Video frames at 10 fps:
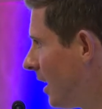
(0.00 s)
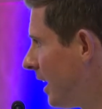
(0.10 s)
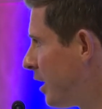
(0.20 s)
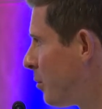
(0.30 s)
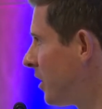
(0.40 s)

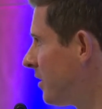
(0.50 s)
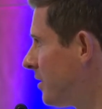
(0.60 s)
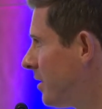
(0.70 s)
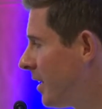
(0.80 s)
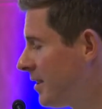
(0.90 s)
And that brings
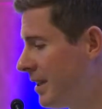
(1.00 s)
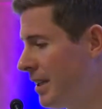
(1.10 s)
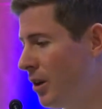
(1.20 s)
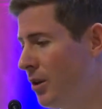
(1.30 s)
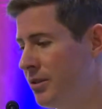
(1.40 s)
us
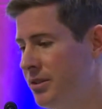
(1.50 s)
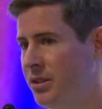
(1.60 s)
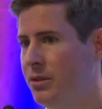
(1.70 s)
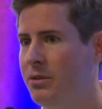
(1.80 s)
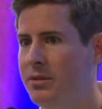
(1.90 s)
nicely
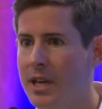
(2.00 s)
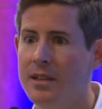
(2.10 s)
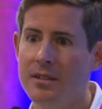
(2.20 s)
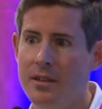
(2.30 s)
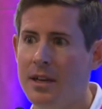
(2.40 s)
onto
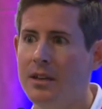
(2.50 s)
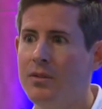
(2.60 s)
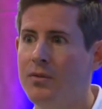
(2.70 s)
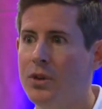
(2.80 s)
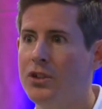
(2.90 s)
data and
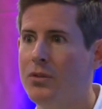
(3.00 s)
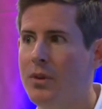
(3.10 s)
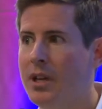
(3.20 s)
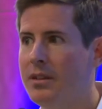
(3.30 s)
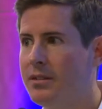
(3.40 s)
conversion
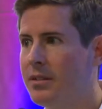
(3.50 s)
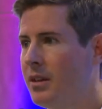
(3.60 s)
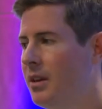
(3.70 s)
rates.